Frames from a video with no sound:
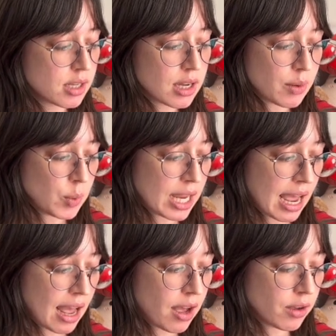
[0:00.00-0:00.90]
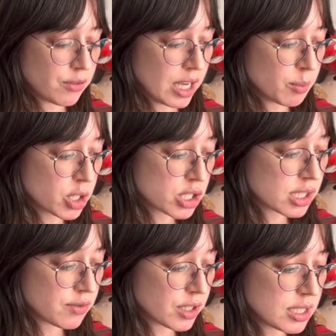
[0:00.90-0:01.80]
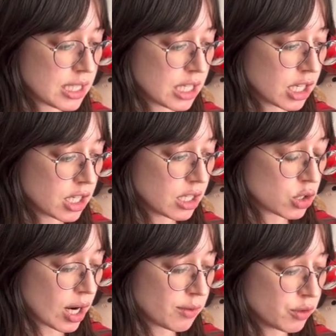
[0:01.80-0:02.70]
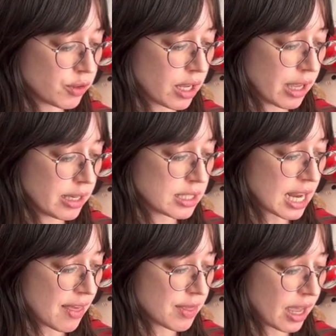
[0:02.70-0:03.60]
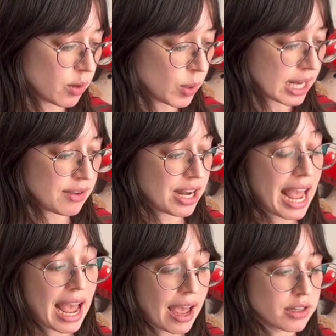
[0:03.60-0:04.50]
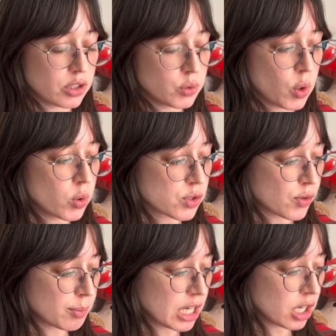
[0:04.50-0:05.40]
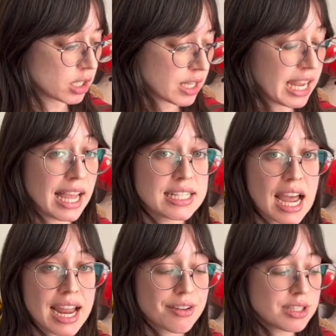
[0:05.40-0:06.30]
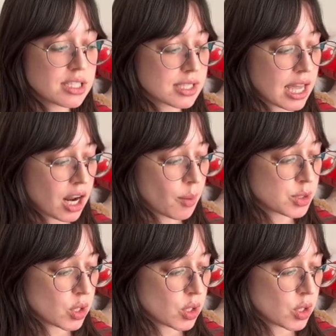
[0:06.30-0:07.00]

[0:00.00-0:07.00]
We have an emergency fund here, travel fund, and then we can even add new goals from here. And I have these set up so